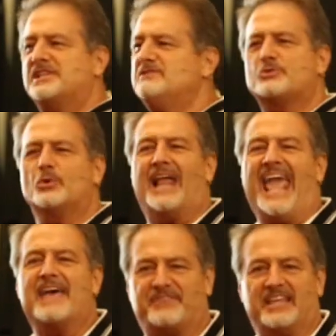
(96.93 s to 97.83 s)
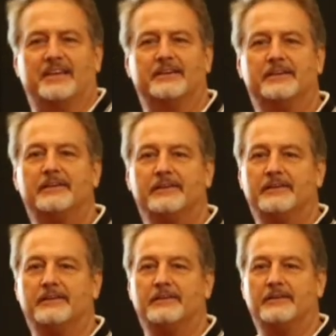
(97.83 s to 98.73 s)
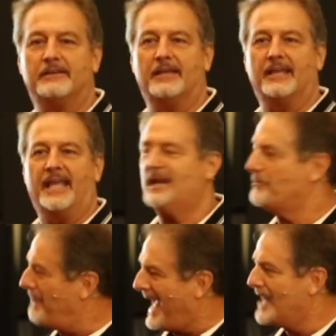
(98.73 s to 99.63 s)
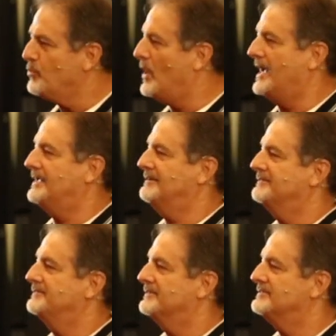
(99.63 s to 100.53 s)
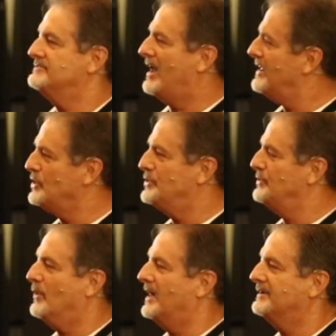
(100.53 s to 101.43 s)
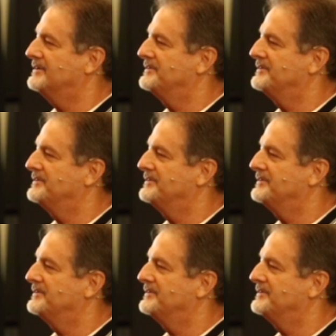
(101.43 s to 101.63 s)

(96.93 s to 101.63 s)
seems real heavy in a bad way, not in a good way.